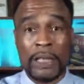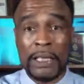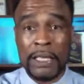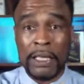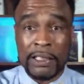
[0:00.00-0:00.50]

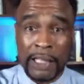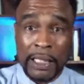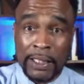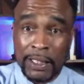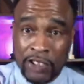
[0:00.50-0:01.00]
did is
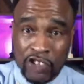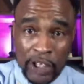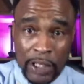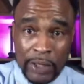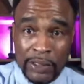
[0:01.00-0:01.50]
they cut his
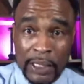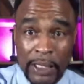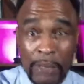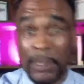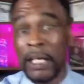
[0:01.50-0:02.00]
jail
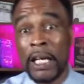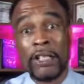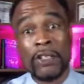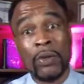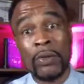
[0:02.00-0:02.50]
time
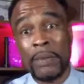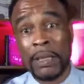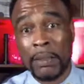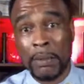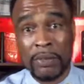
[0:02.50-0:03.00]
and told him to
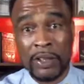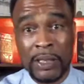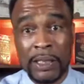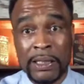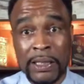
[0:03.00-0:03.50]
come up to
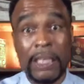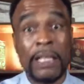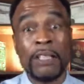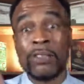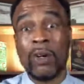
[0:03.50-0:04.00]
DC.
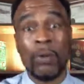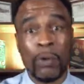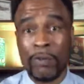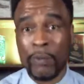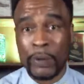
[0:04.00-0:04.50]
He started
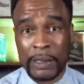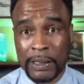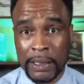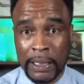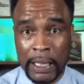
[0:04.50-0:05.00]
working with the
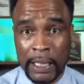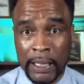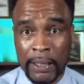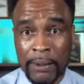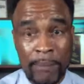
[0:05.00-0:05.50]

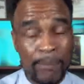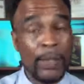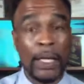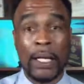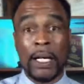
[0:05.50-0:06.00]
CIA.
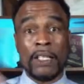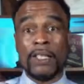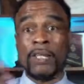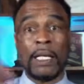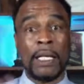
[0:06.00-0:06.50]
Now, a lot of
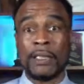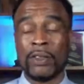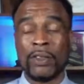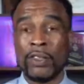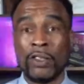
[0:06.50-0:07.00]
you guys
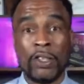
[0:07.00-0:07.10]
are,